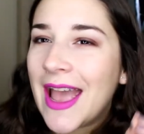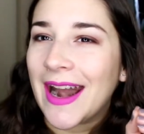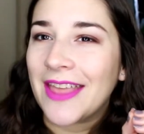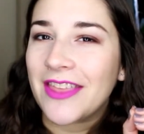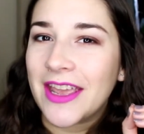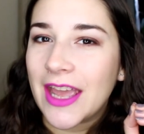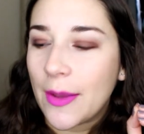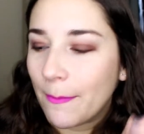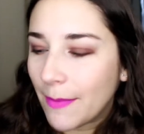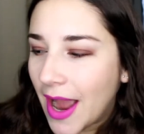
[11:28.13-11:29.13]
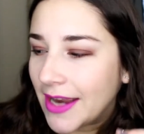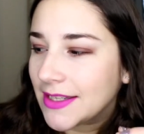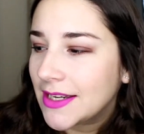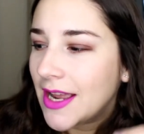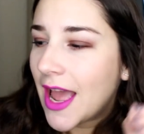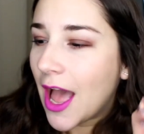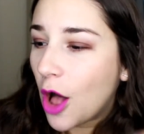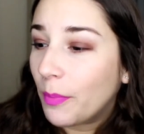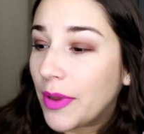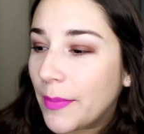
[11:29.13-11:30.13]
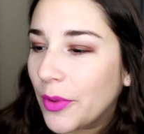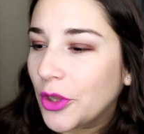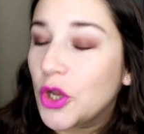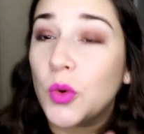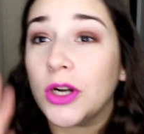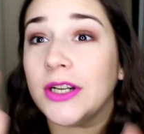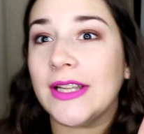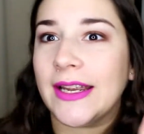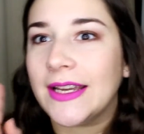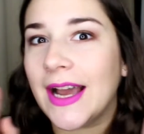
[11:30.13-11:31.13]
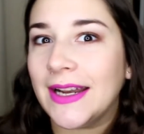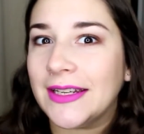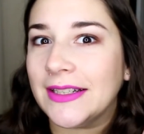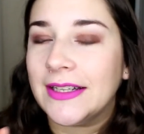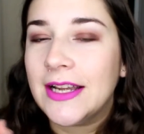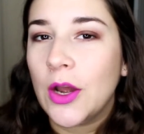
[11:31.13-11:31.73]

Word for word: And I think it might help people who are like kind of